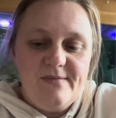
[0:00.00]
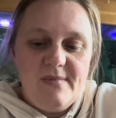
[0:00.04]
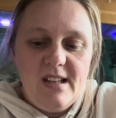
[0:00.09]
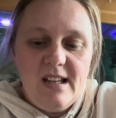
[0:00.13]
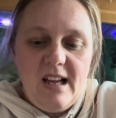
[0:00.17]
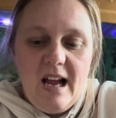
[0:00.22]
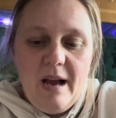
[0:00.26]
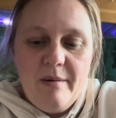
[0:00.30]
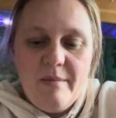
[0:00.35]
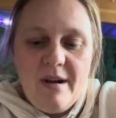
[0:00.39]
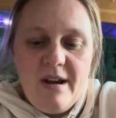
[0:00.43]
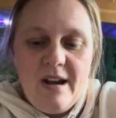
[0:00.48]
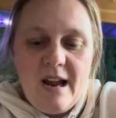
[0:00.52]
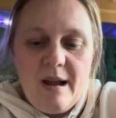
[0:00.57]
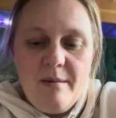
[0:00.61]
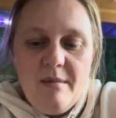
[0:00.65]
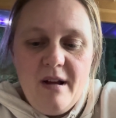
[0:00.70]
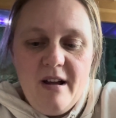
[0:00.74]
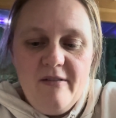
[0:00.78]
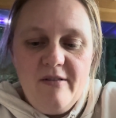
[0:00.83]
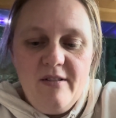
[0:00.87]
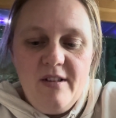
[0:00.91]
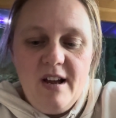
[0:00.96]
I'm a
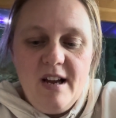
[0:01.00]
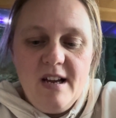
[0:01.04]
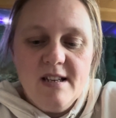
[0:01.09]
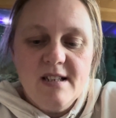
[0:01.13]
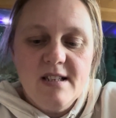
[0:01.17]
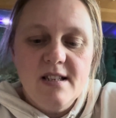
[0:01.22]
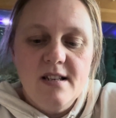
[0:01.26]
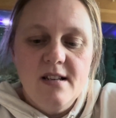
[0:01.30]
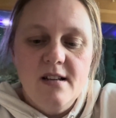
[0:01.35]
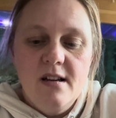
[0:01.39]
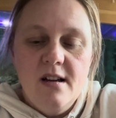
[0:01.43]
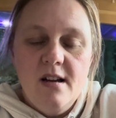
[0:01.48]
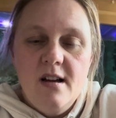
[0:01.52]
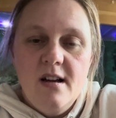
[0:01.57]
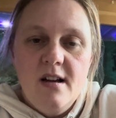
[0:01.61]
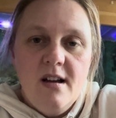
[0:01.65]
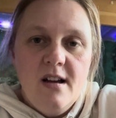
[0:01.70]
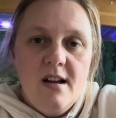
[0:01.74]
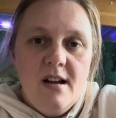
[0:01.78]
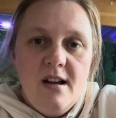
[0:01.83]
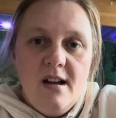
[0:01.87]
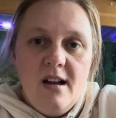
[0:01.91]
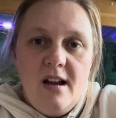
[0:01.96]
nightmare for this.
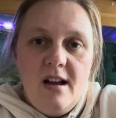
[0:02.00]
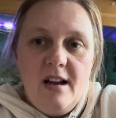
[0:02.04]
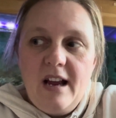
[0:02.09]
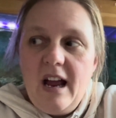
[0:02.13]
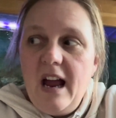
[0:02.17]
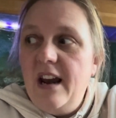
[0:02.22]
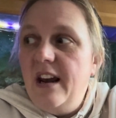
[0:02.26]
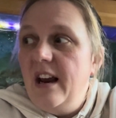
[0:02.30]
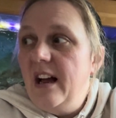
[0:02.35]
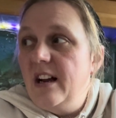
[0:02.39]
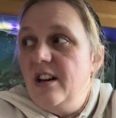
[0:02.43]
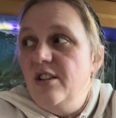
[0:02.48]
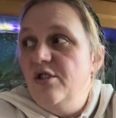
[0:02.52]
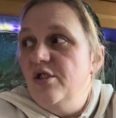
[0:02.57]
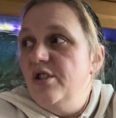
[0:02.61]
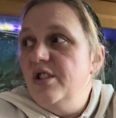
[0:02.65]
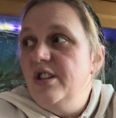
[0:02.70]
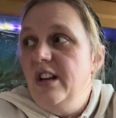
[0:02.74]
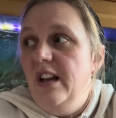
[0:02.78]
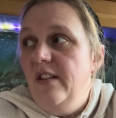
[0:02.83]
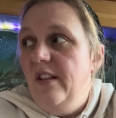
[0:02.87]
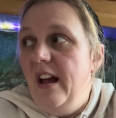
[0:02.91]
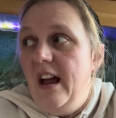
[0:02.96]
Again, I can just
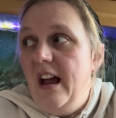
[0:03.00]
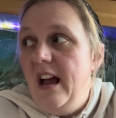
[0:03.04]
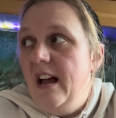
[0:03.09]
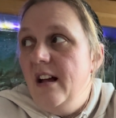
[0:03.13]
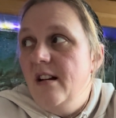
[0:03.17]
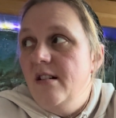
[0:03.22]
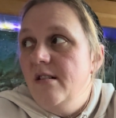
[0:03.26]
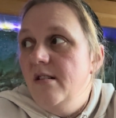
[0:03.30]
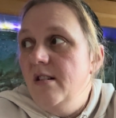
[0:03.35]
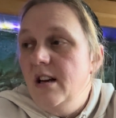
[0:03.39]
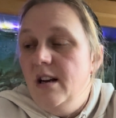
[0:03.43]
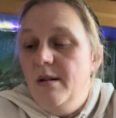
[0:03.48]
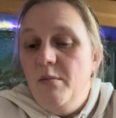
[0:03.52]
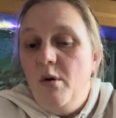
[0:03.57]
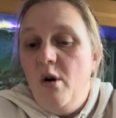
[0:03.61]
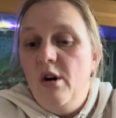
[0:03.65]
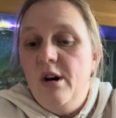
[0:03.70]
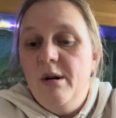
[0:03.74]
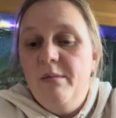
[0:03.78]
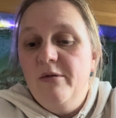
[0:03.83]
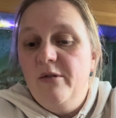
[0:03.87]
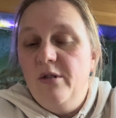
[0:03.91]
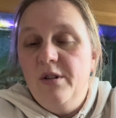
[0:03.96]
sit there in the
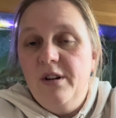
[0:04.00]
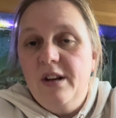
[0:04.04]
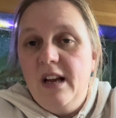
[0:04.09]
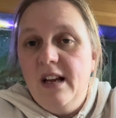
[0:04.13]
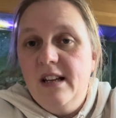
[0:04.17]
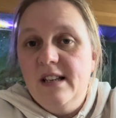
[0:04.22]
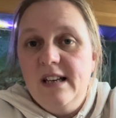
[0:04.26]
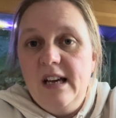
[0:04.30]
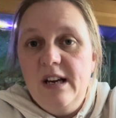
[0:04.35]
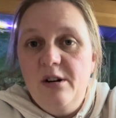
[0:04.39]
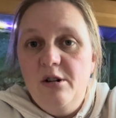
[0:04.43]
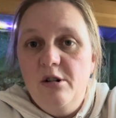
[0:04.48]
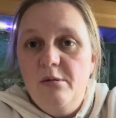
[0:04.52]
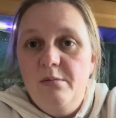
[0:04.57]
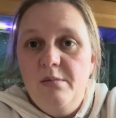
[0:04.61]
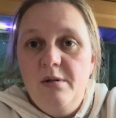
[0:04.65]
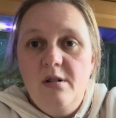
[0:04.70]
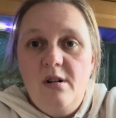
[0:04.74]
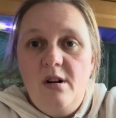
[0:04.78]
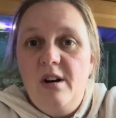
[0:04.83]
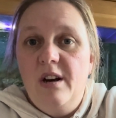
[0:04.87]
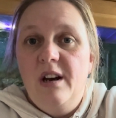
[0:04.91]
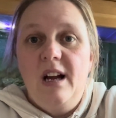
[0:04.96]
morning before the kids get up,
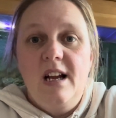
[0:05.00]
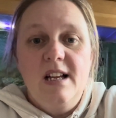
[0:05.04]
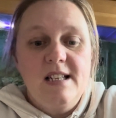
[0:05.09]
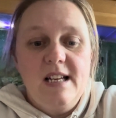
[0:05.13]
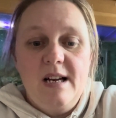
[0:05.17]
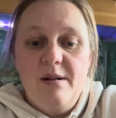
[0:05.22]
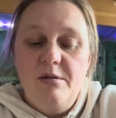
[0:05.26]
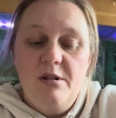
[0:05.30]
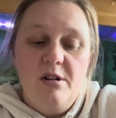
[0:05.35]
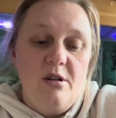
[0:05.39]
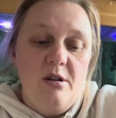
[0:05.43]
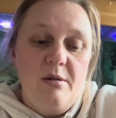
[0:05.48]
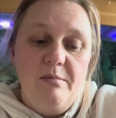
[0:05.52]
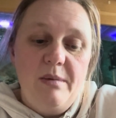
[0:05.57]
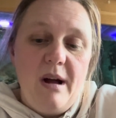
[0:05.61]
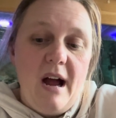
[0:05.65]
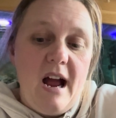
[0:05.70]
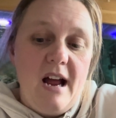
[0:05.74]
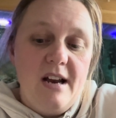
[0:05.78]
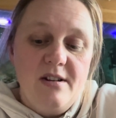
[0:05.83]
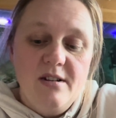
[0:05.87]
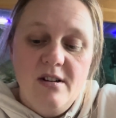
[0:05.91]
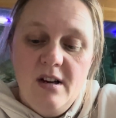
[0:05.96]
on a night time when they go to
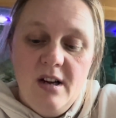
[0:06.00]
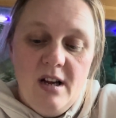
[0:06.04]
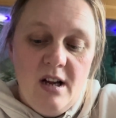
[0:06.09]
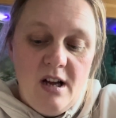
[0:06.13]
bed,